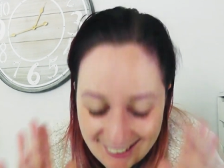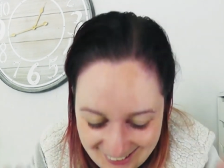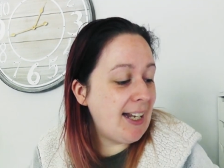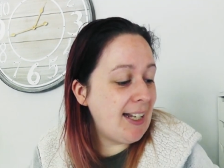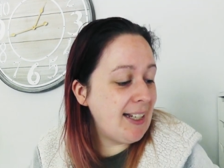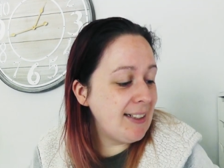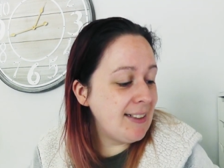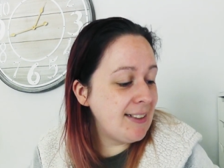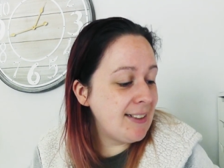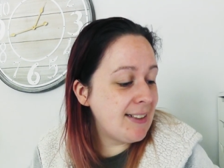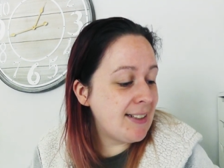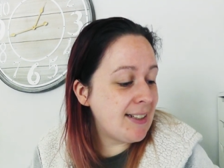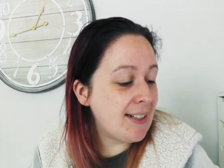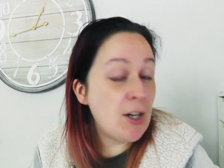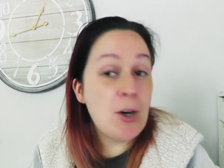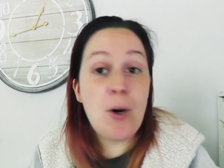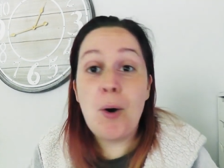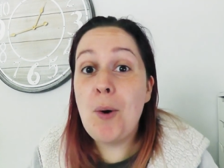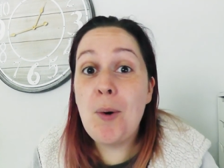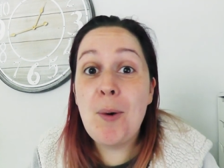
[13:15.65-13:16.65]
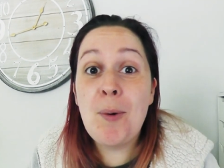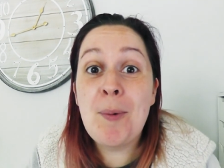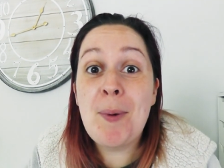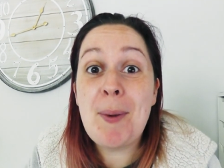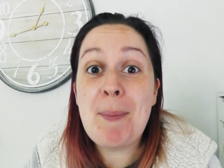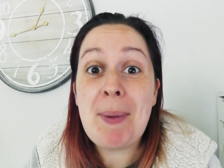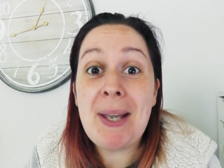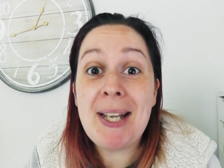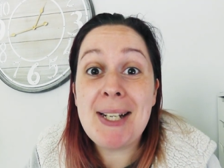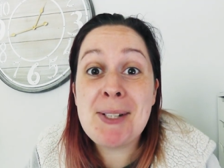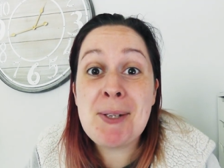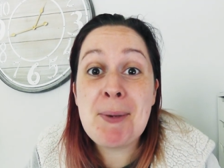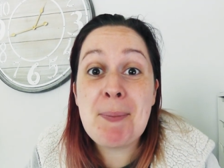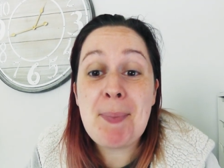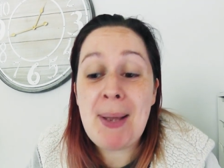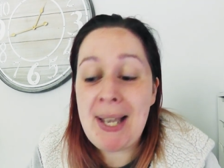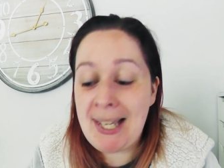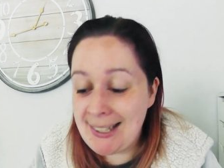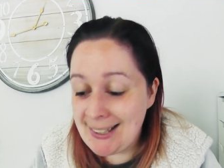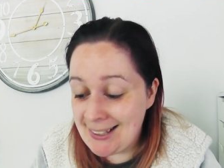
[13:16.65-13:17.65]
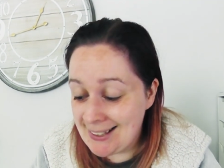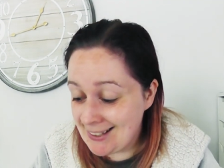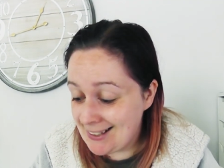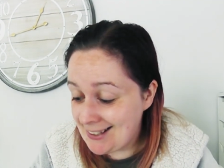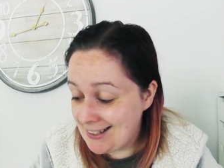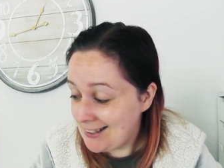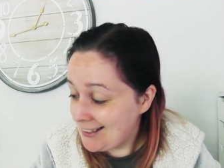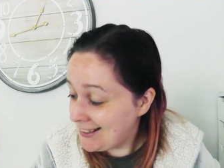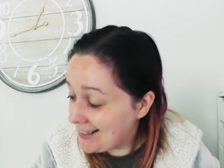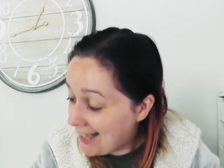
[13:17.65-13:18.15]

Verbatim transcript: And oh, we picked up pins.